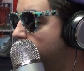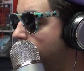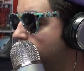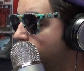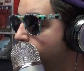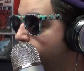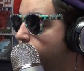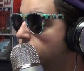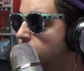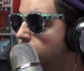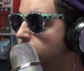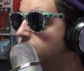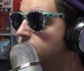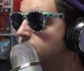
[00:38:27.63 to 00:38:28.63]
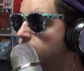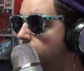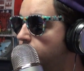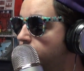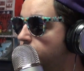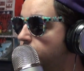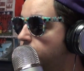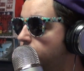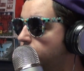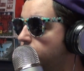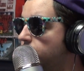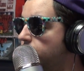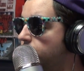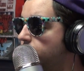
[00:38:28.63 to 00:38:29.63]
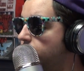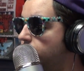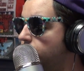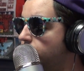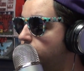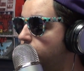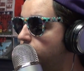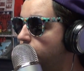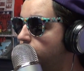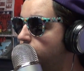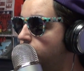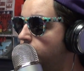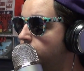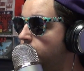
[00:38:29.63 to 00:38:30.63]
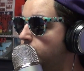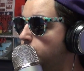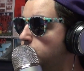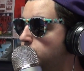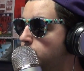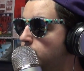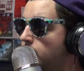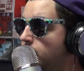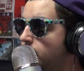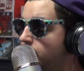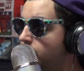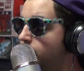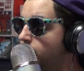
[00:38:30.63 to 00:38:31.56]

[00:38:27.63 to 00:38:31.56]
I feel like it could have been better,